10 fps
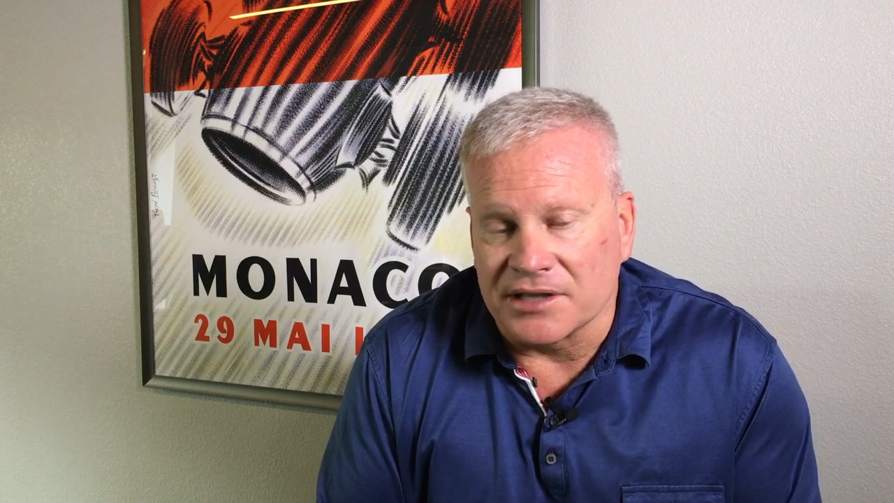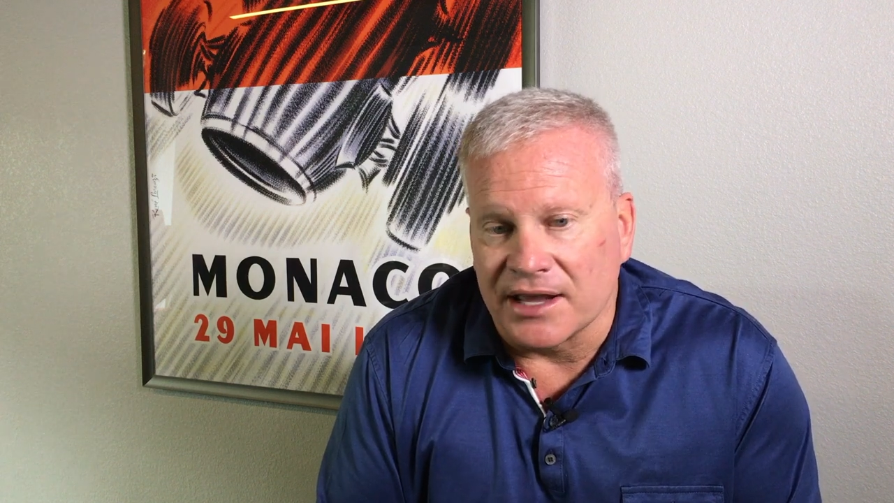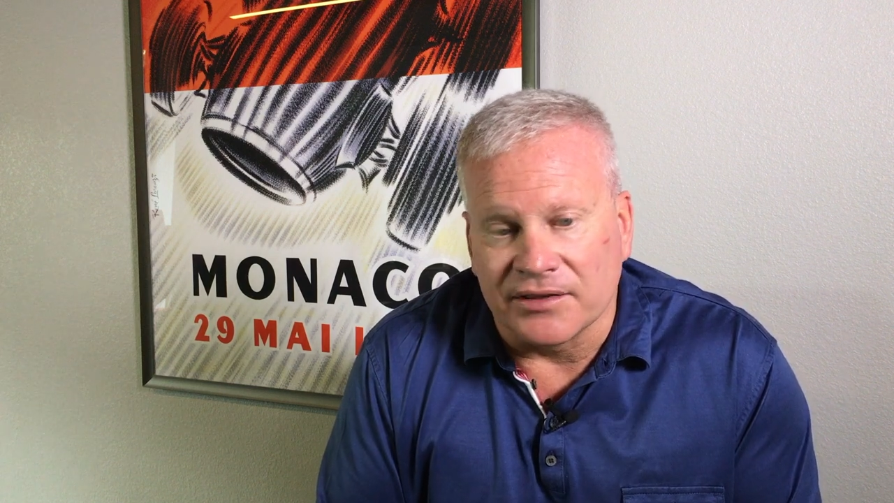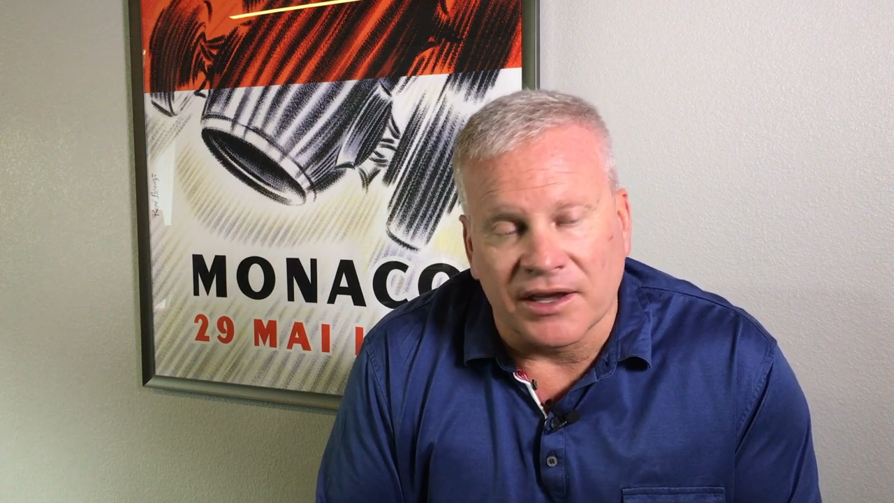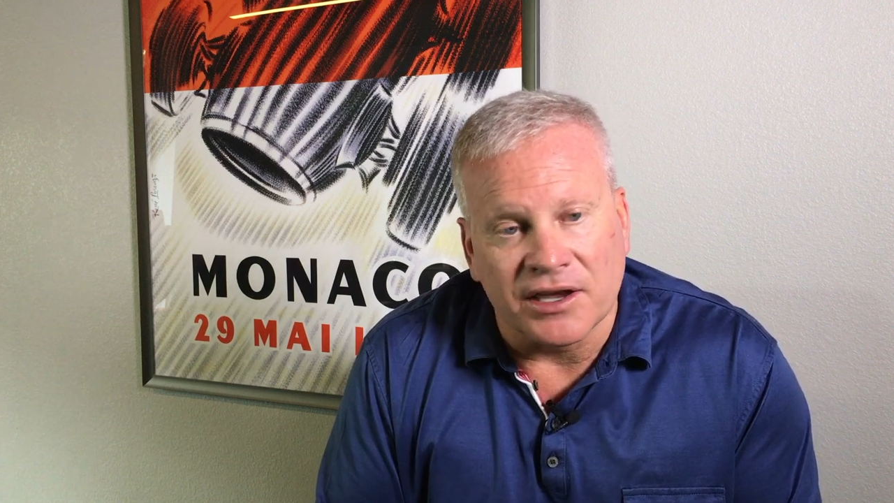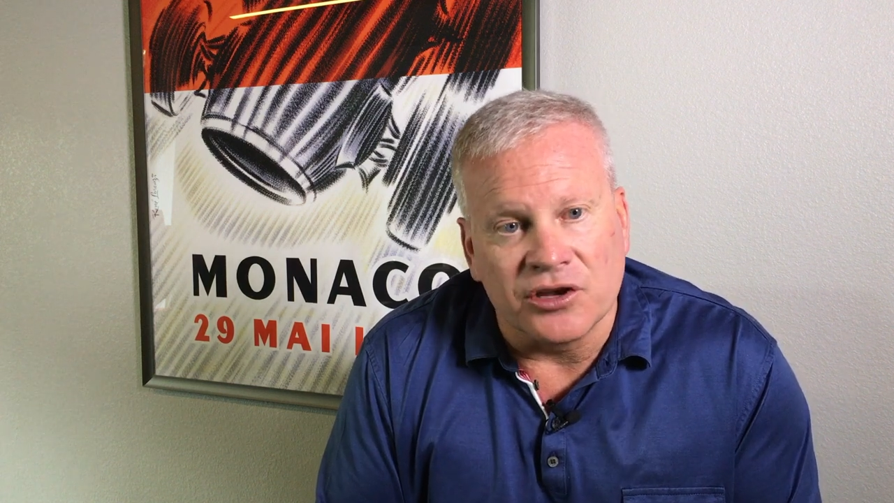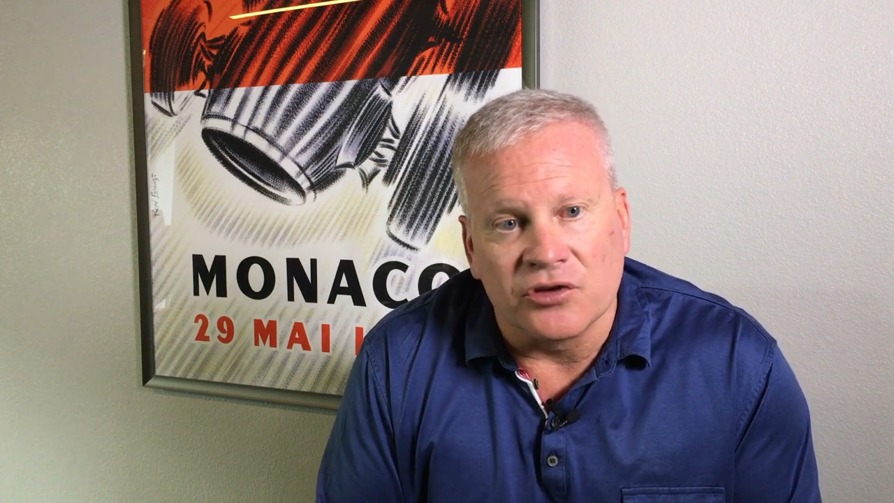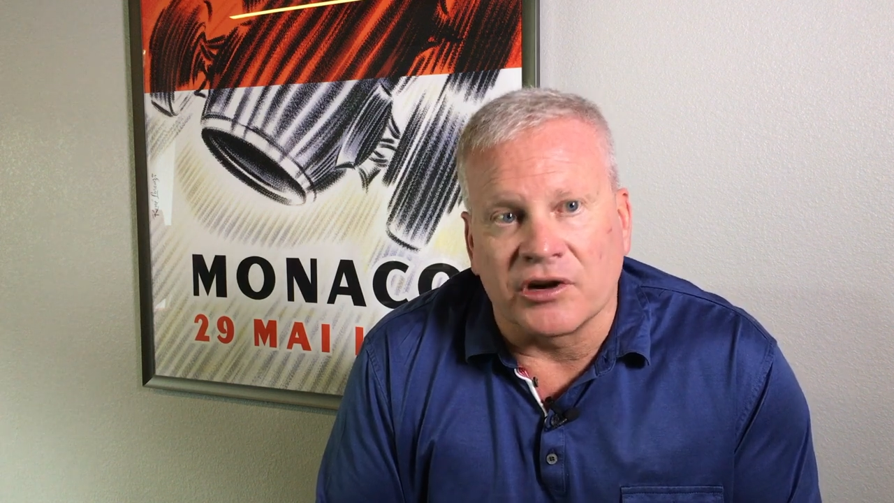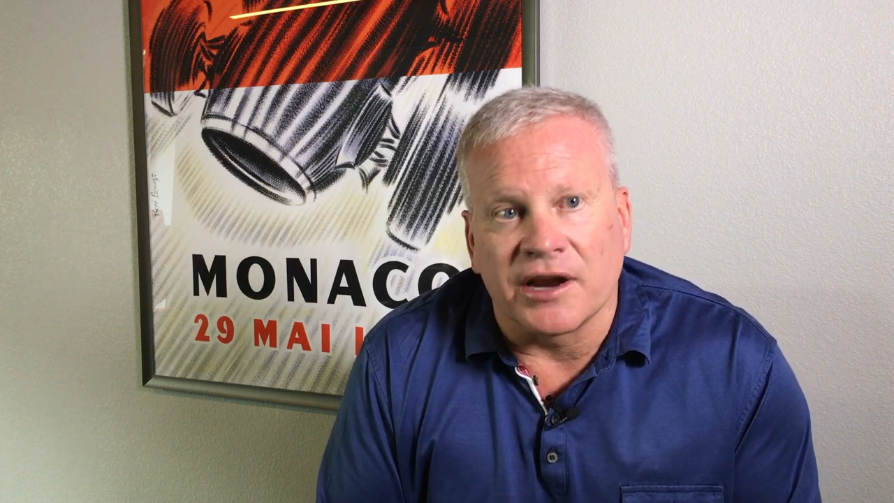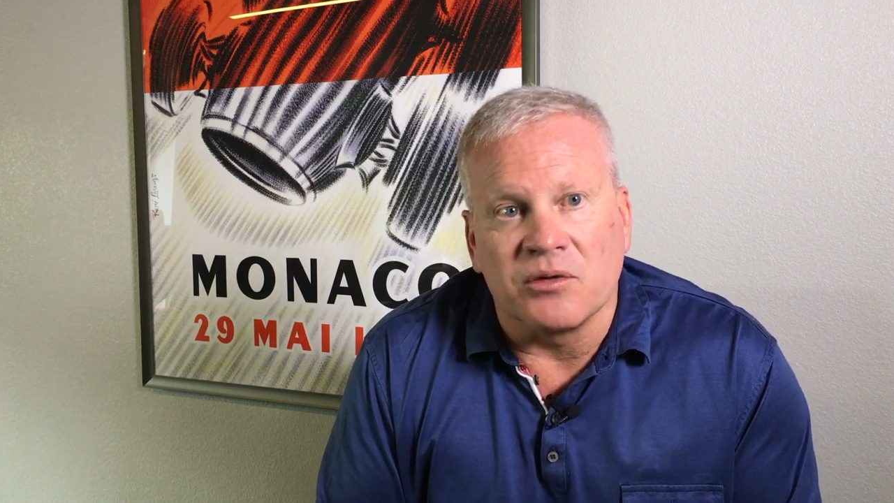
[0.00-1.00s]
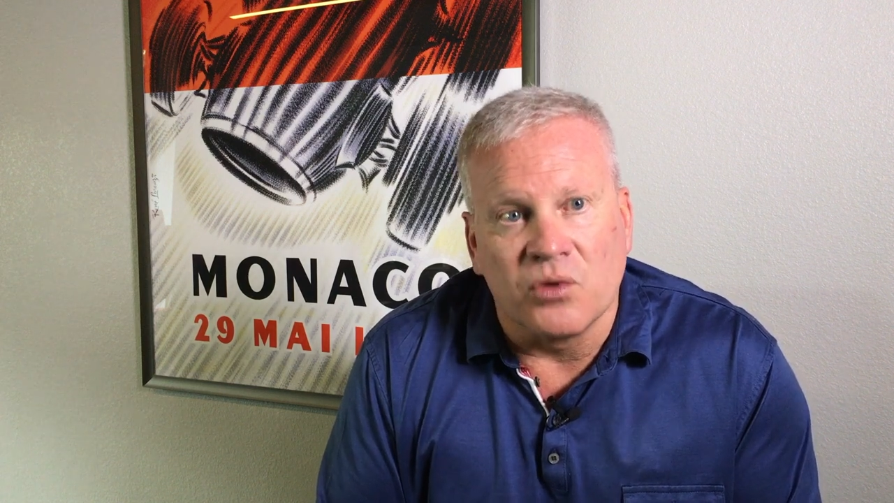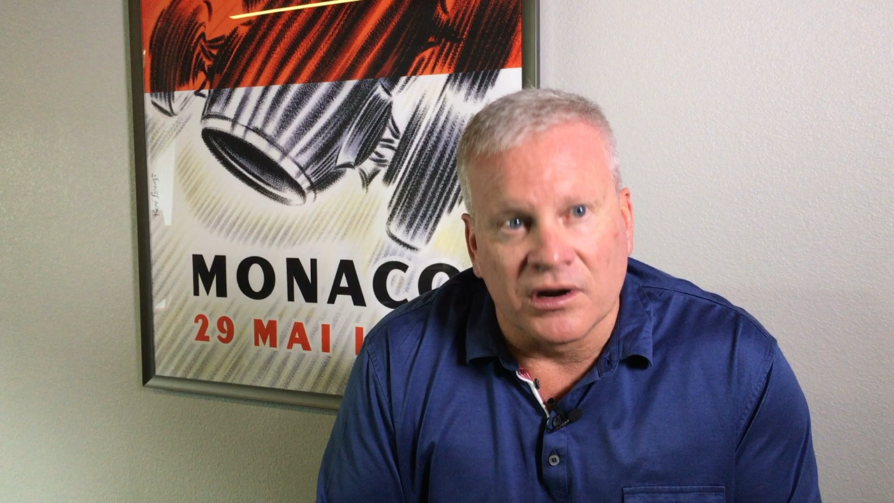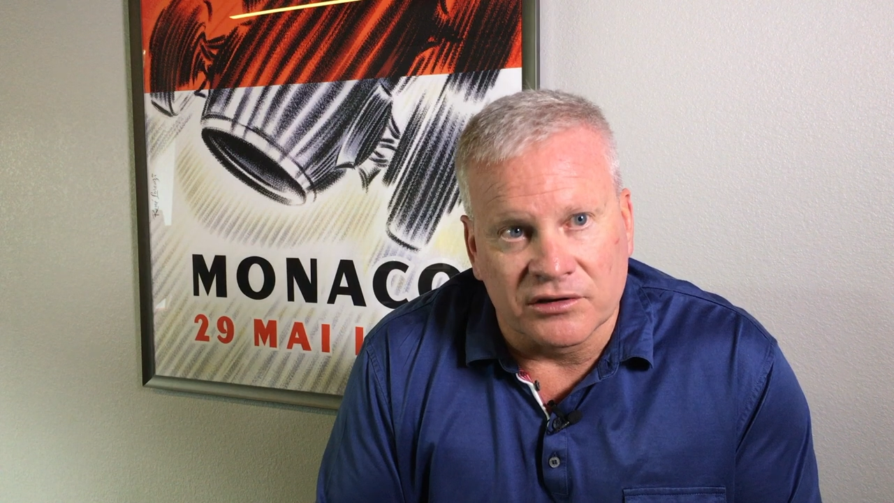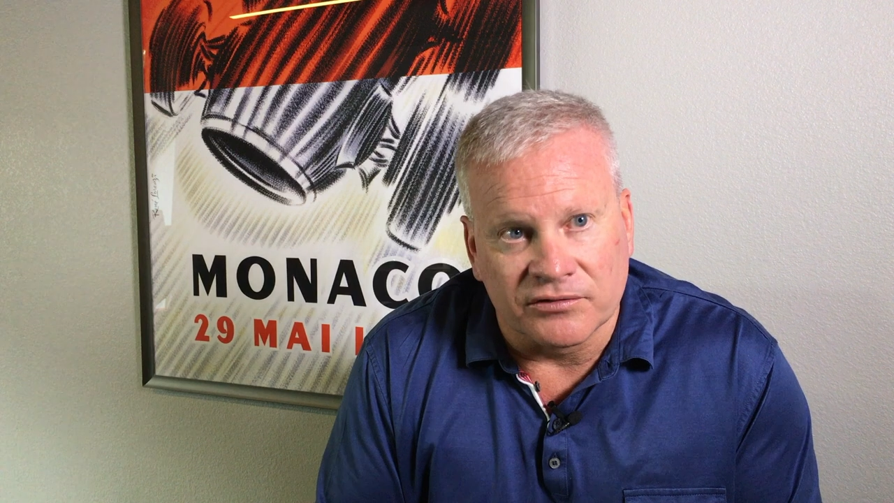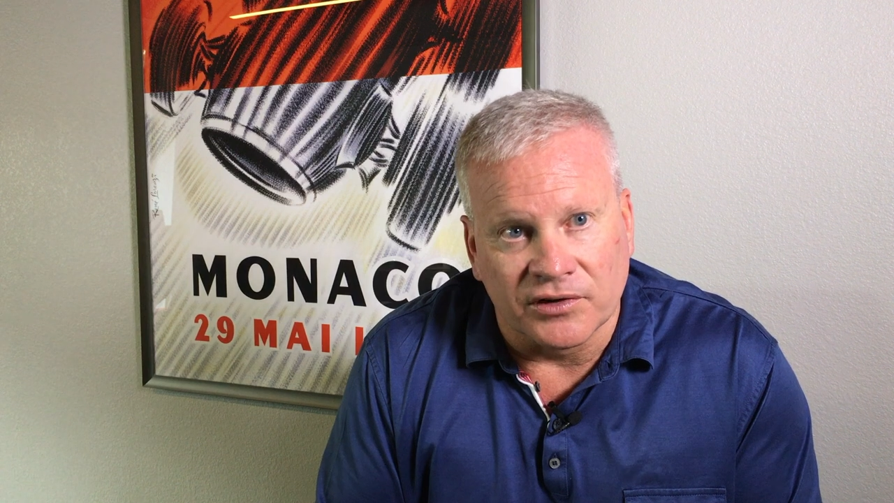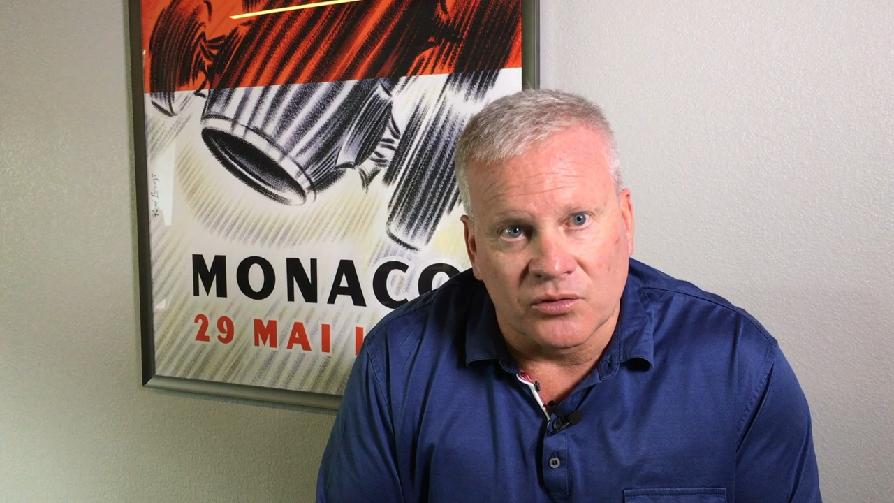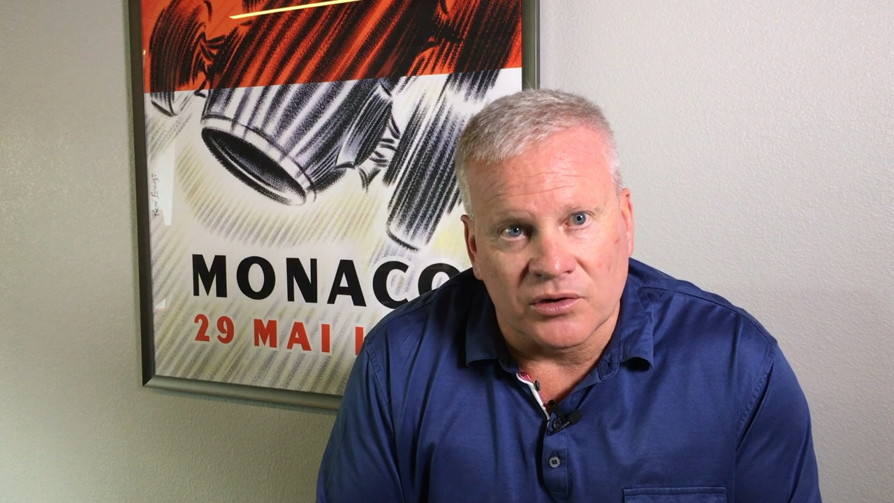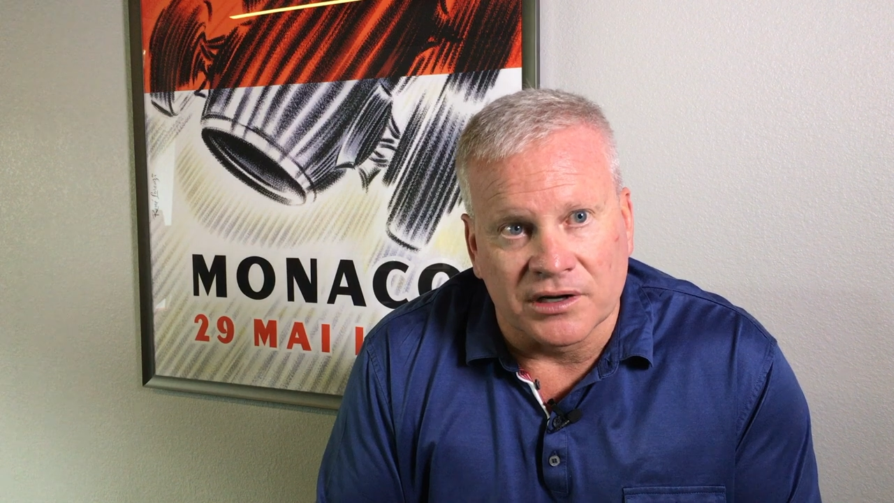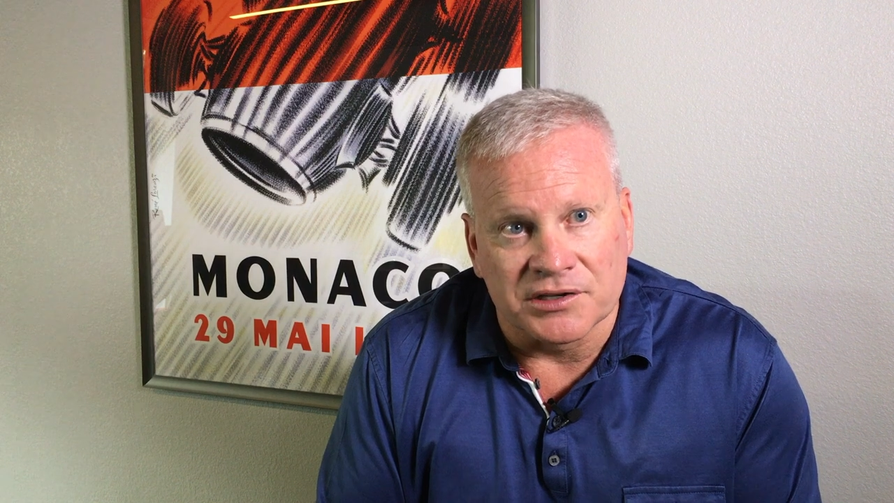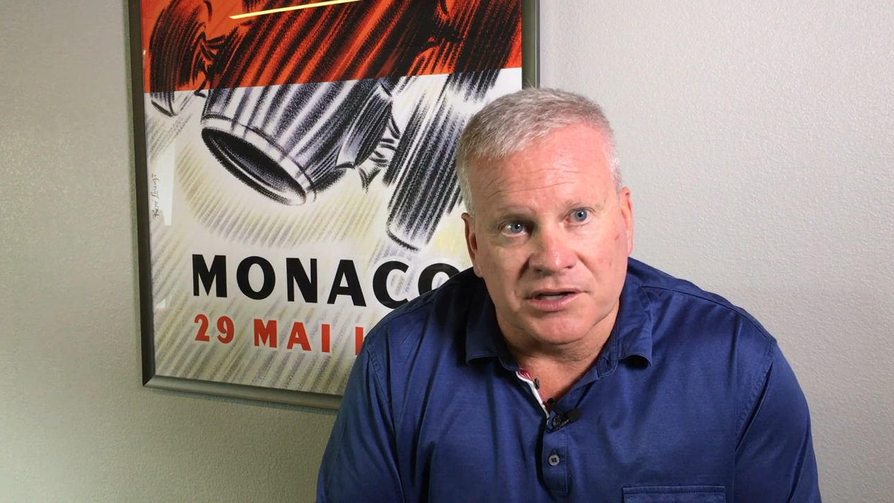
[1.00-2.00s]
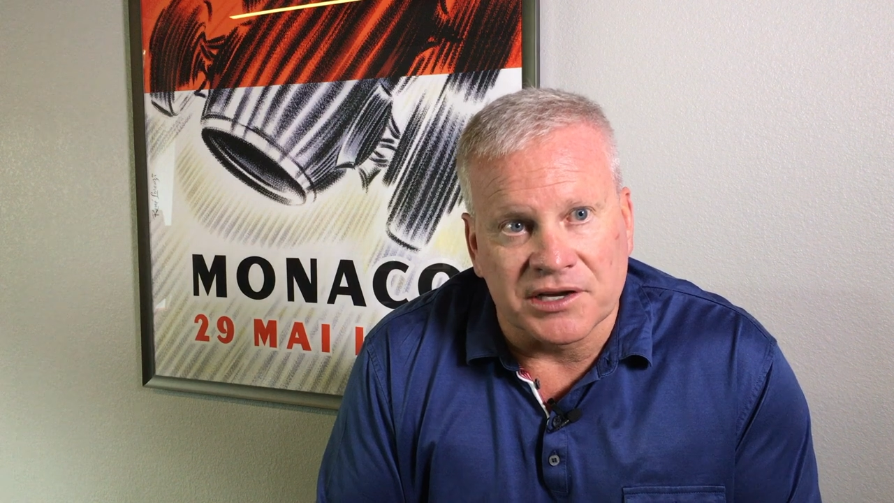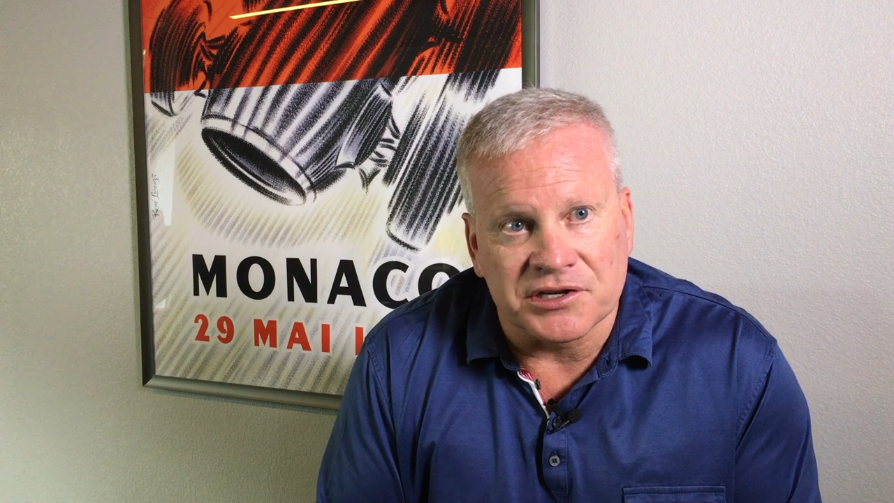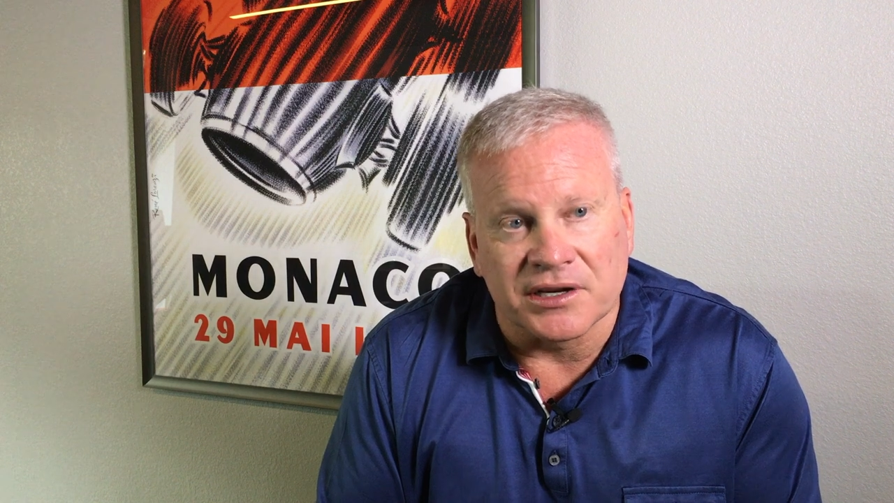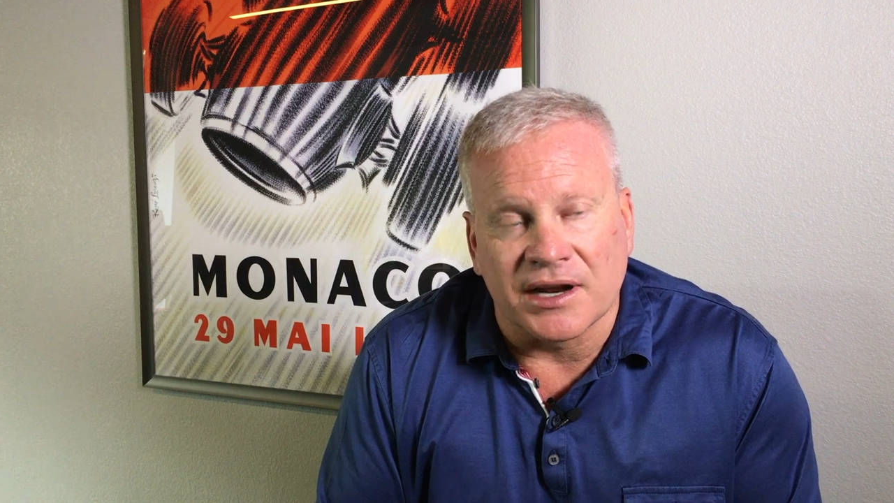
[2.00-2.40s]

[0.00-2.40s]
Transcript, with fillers: I think you are a wonderful organization,